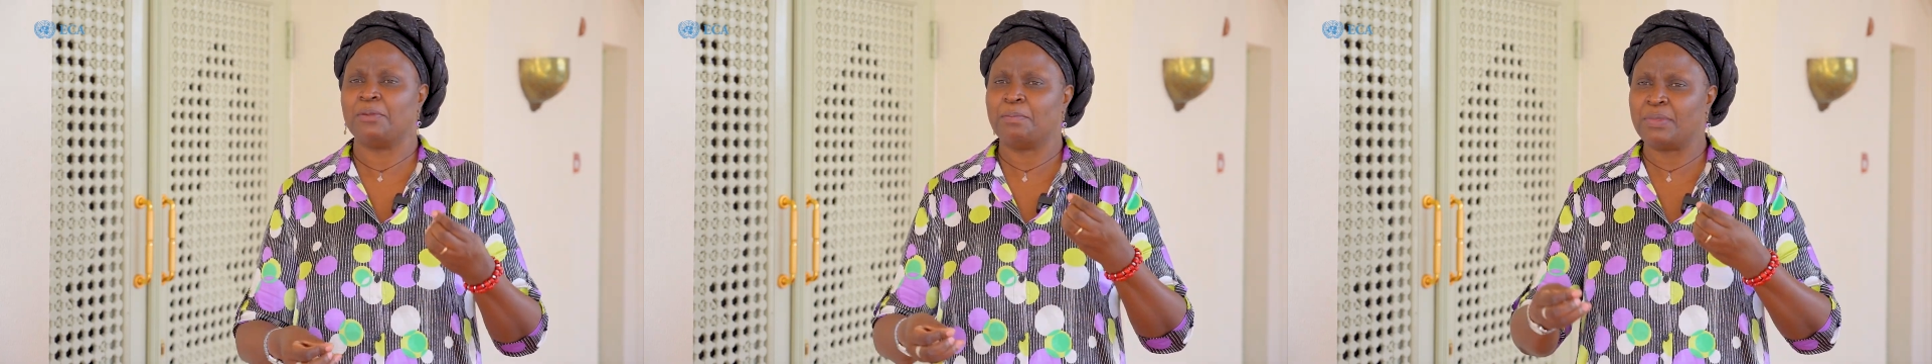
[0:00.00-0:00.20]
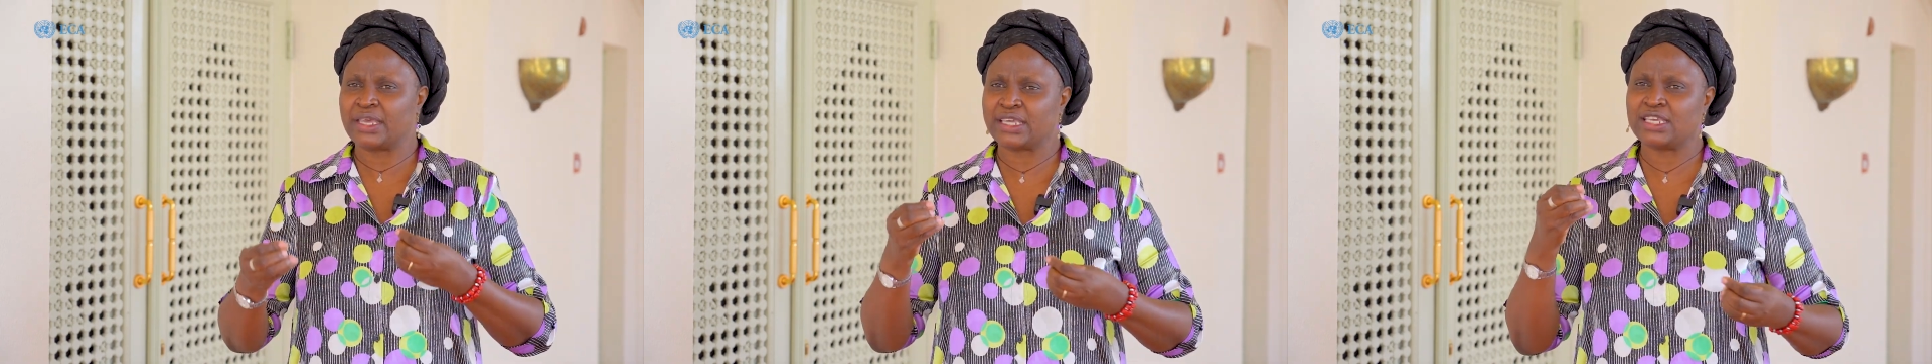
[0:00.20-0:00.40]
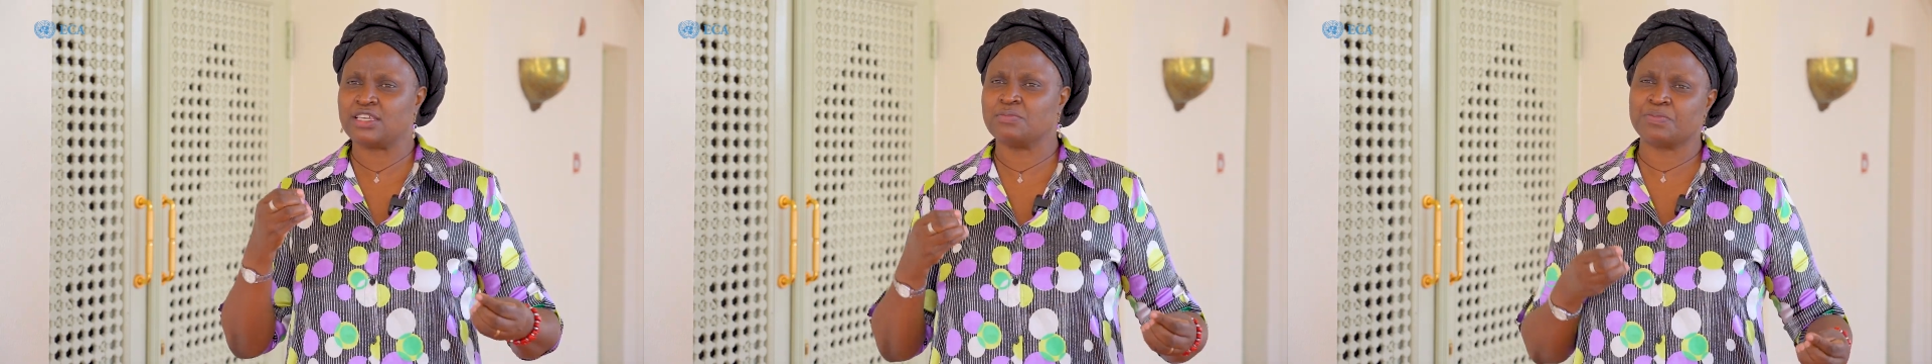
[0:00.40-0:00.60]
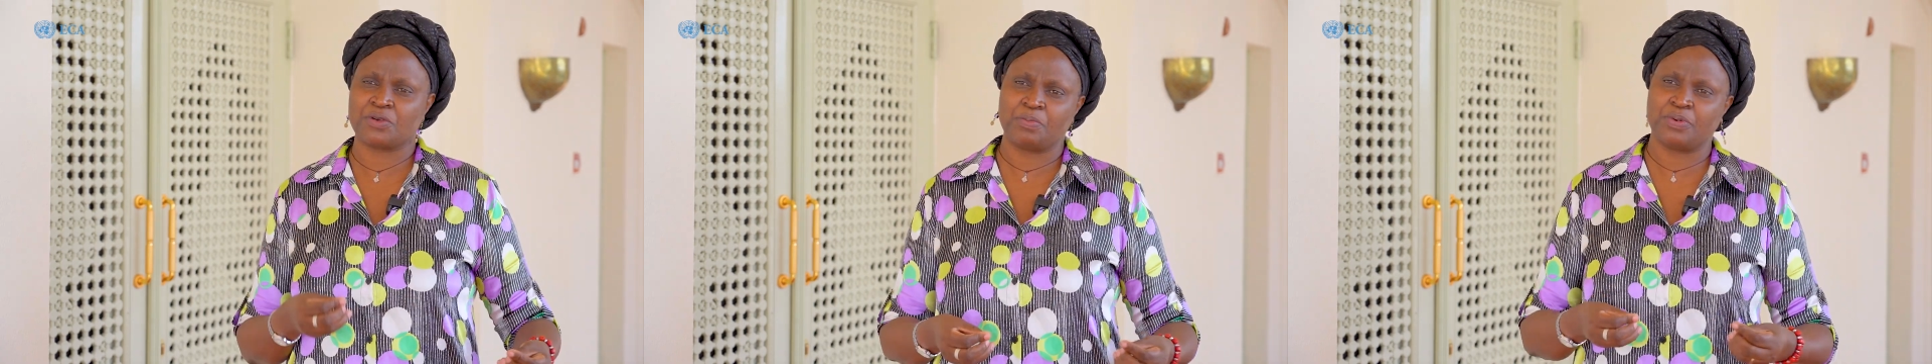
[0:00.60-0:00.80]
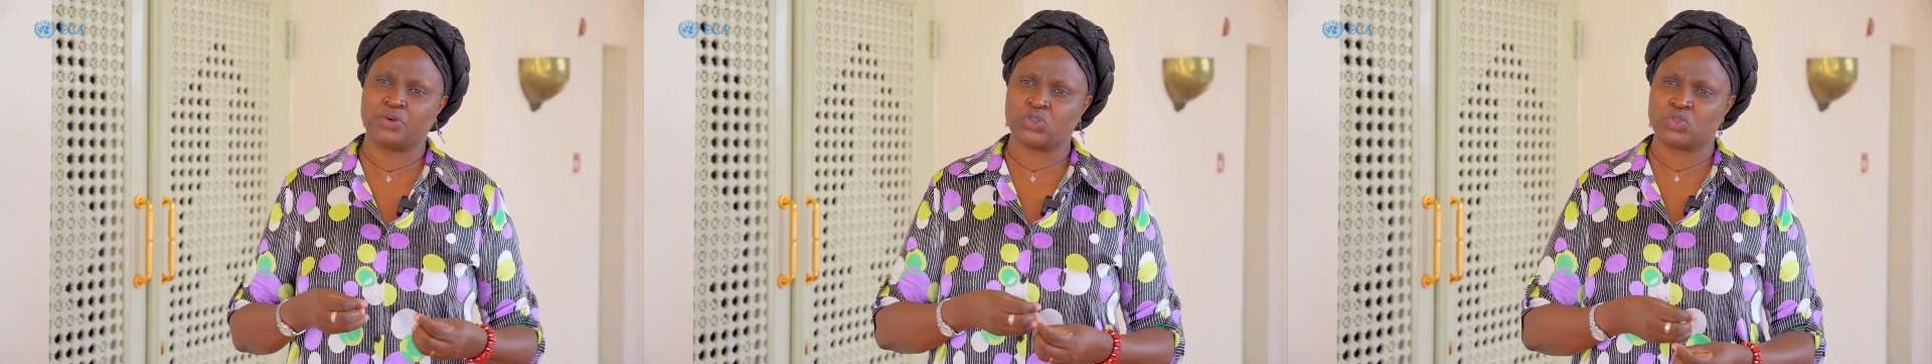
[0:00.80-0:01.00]
making
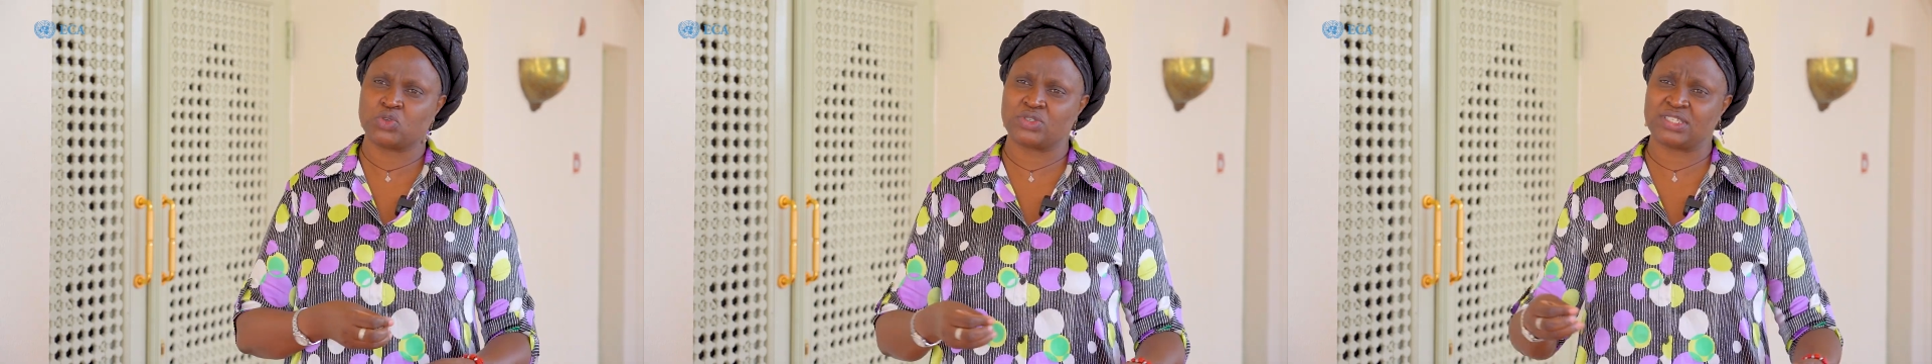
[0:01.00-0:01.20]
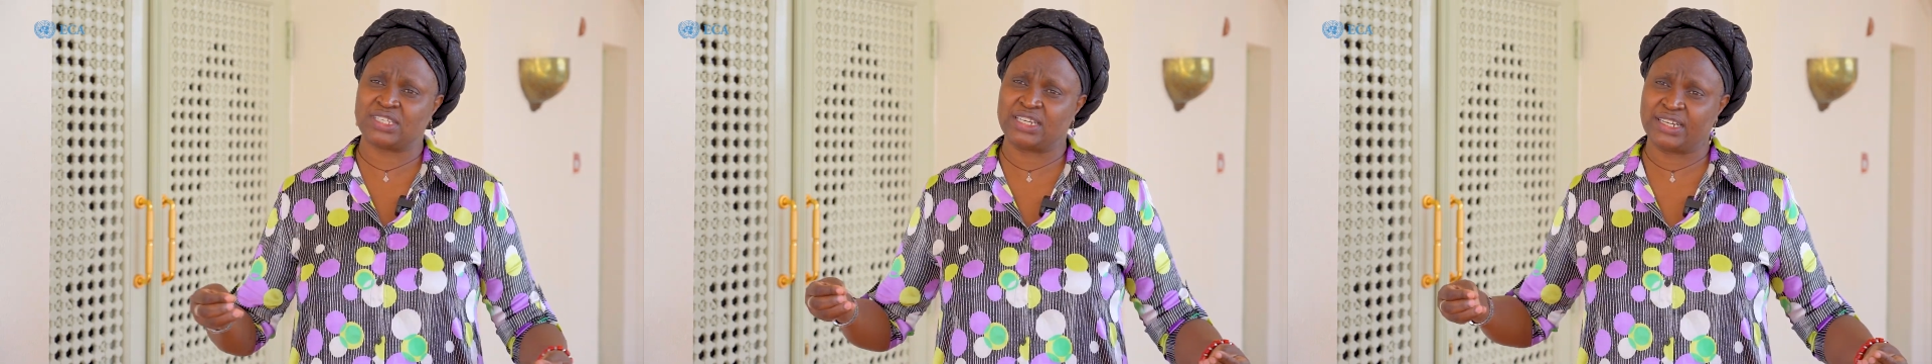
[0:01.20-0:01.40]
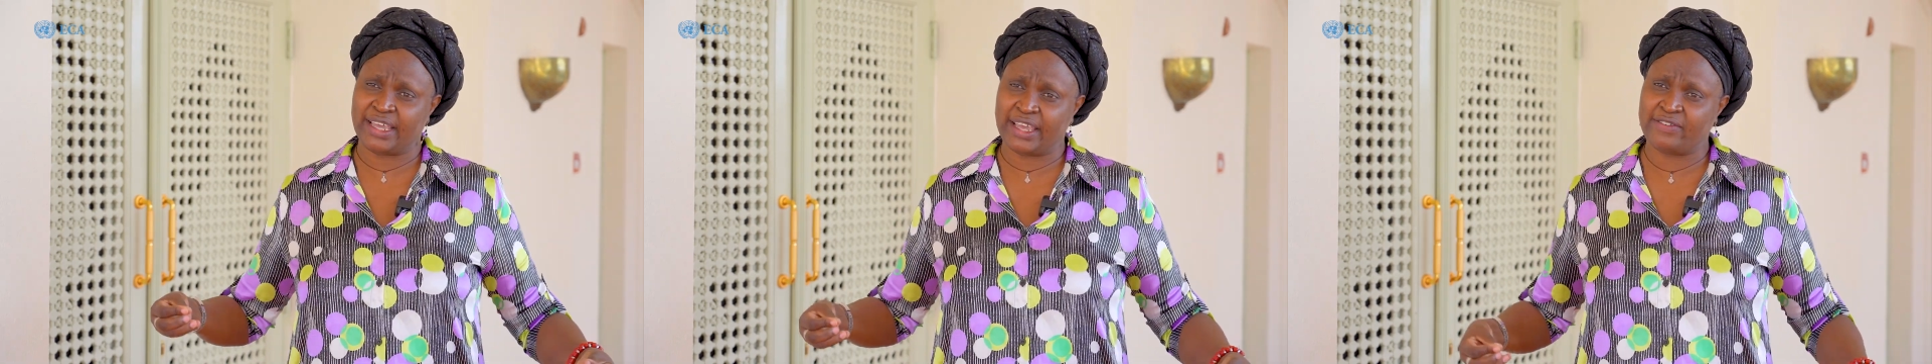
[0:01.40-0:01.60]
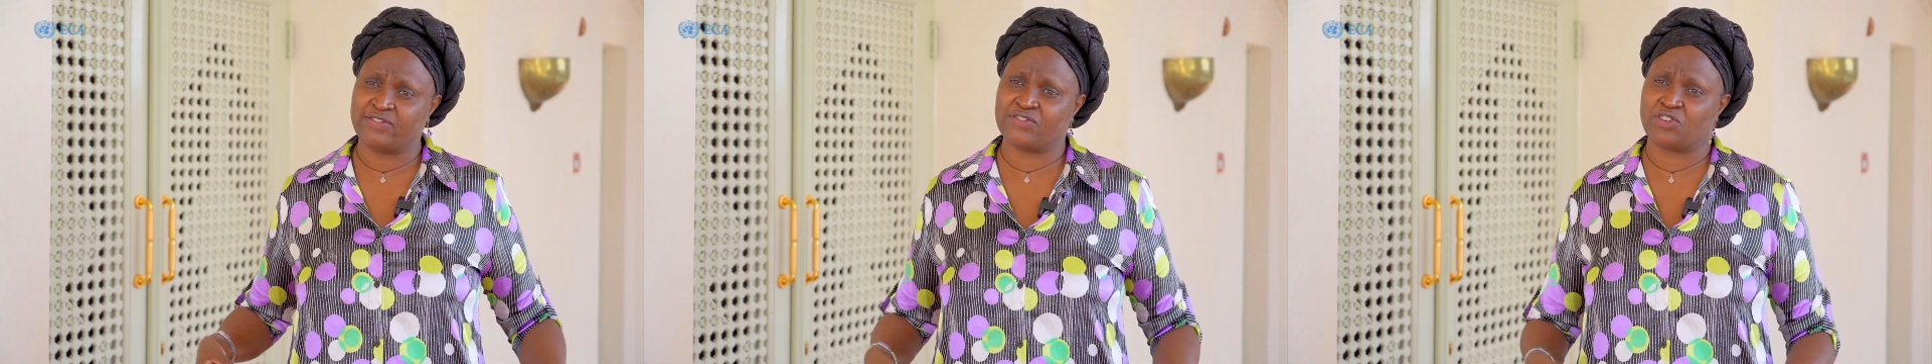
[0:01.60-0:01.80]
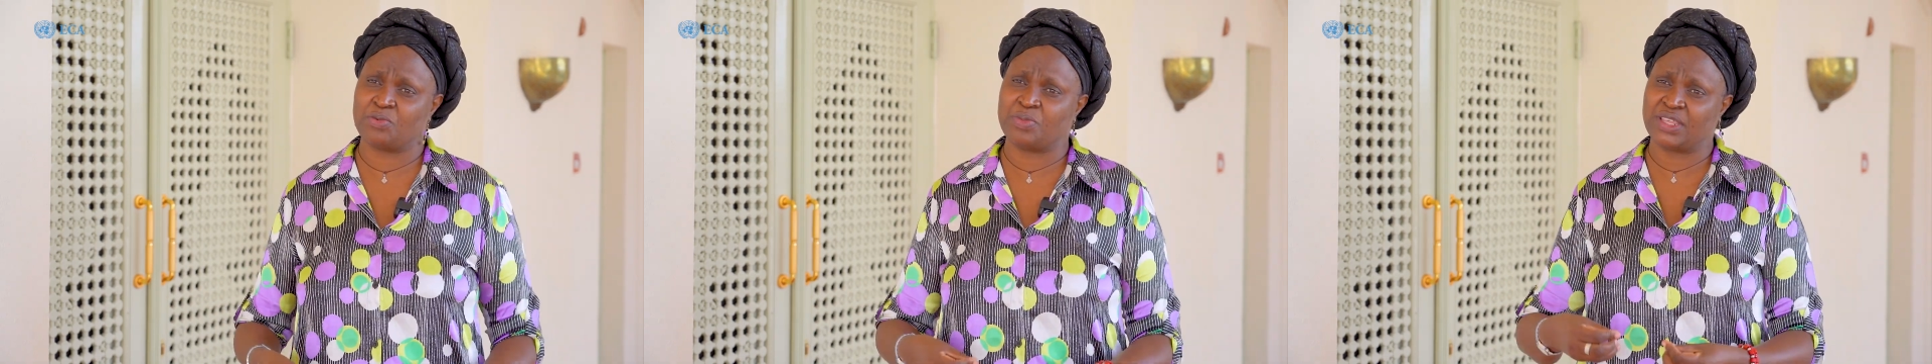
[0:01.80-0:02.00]
proposals derived
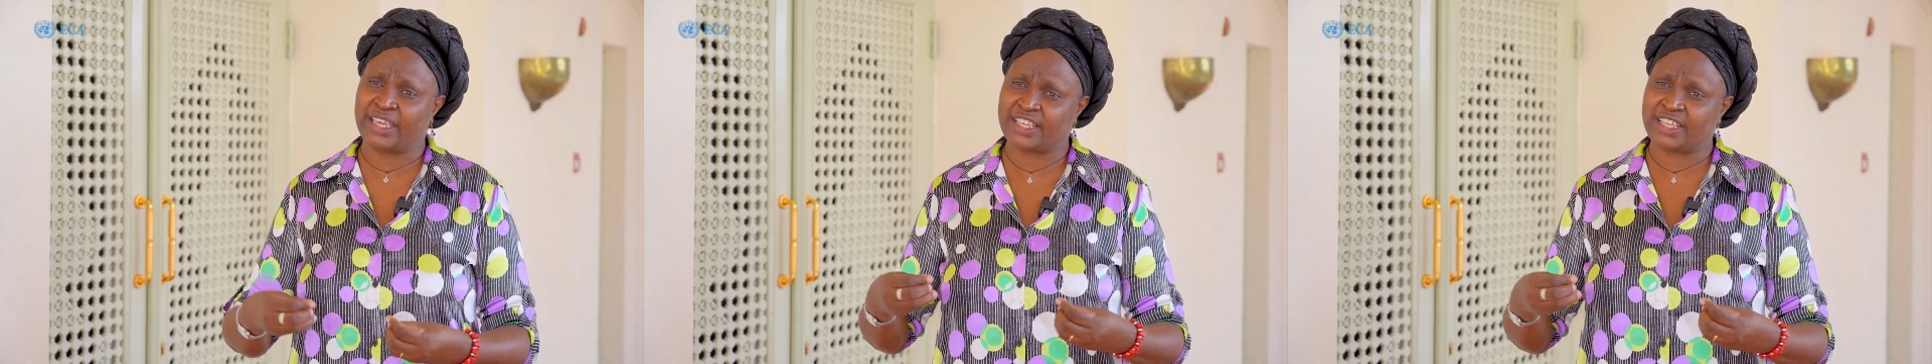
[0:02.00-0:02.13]
from their